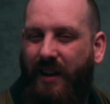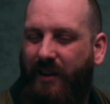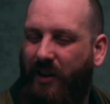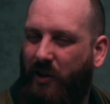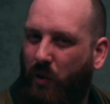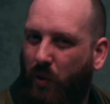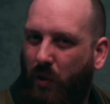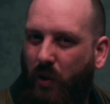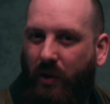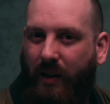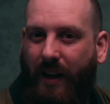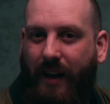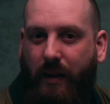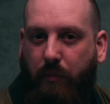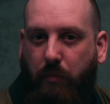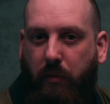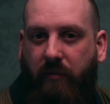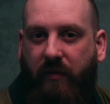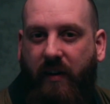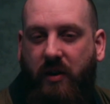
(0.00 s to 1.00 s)
They don't look like the
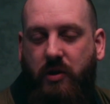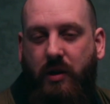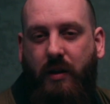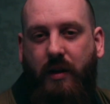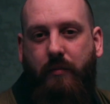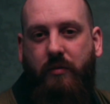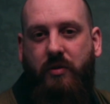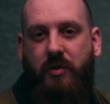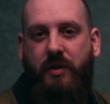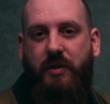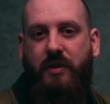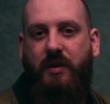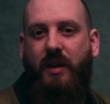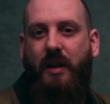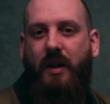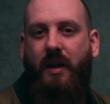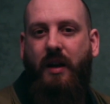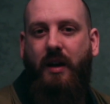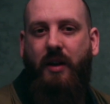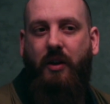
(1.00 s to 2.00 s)
professional images.
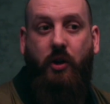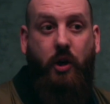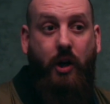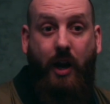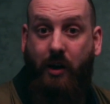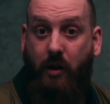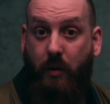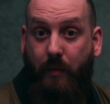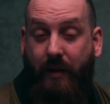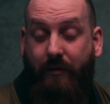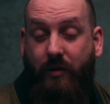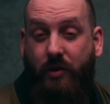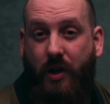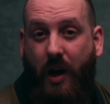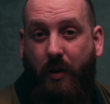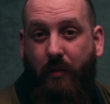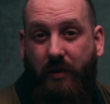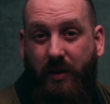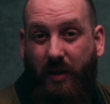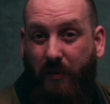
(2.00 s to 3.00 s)
Could I come and have a
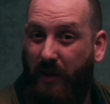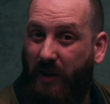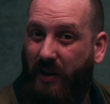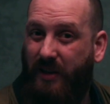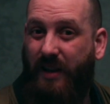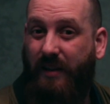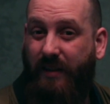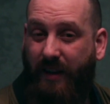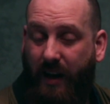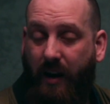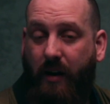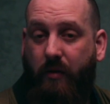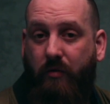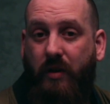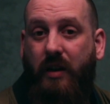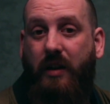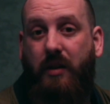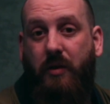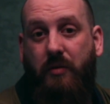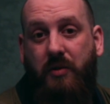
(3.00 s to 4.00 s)
chat with you? Because I think I can
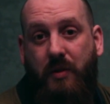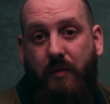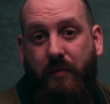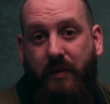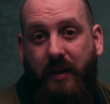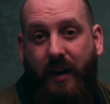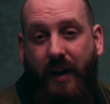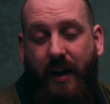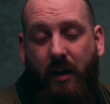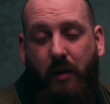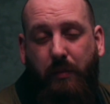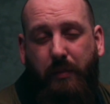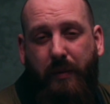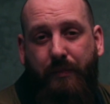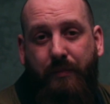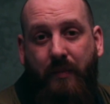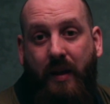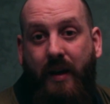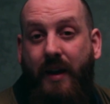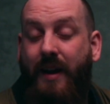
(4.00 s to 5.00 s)
really do something to
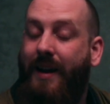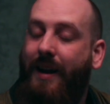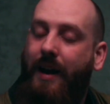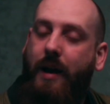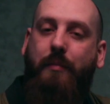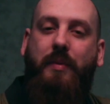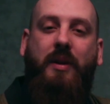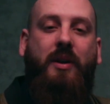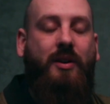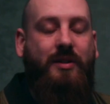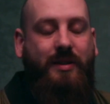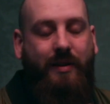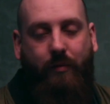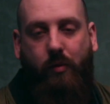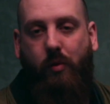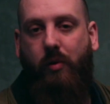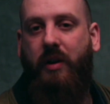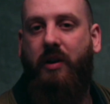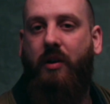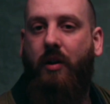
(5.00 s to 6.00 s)
help. And because I've
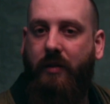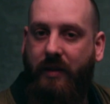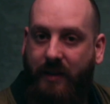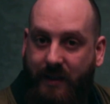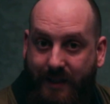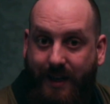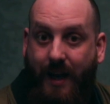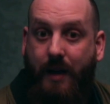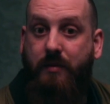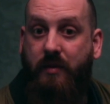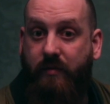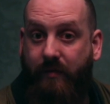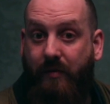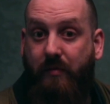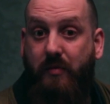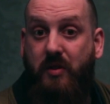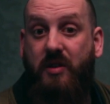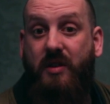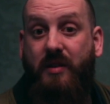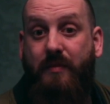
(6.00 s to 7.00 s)
already got these types of
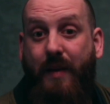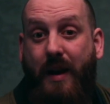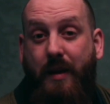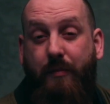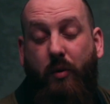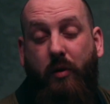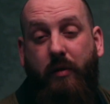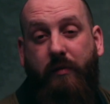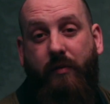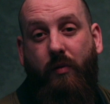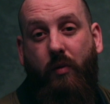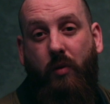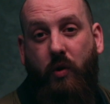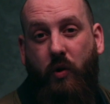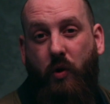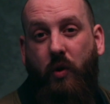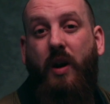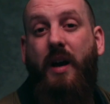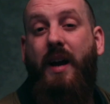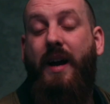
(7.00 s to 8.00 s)
images in my
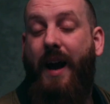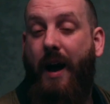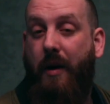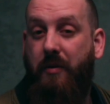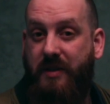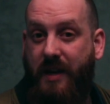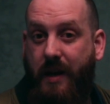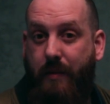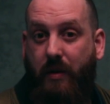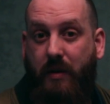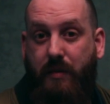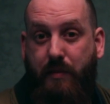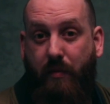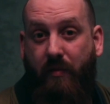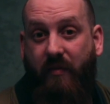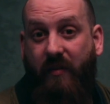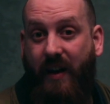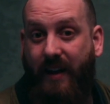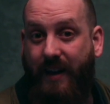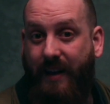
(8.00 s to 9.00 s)
portfolio, I was able to
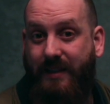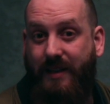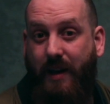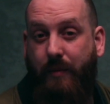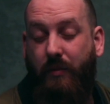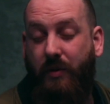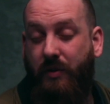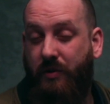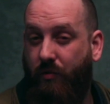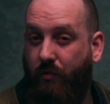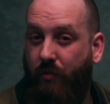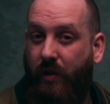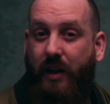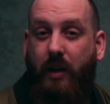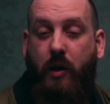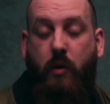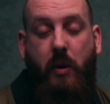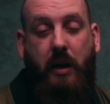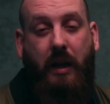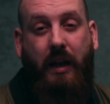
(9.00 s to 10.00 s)
provide examples really
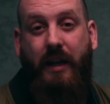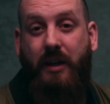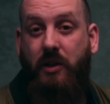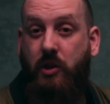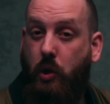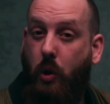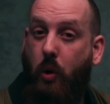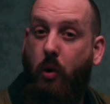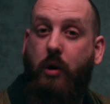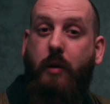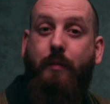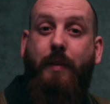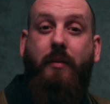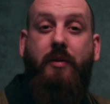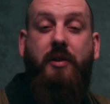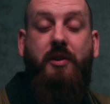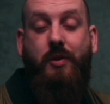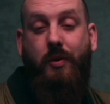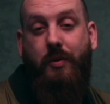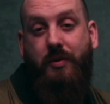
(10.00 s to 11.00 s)
quickly and talk about
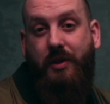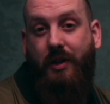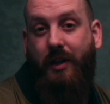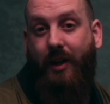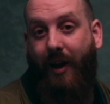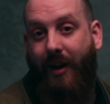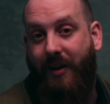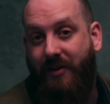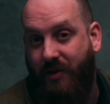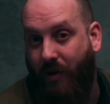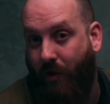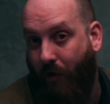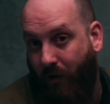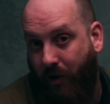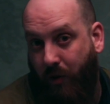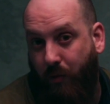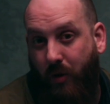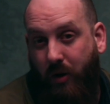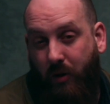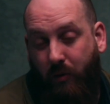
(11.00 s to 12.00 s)
the sorts of clients I
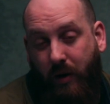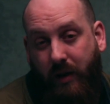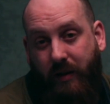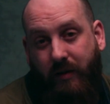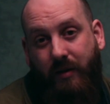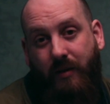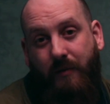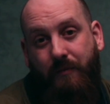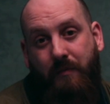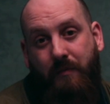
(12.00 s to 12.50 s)
already work with.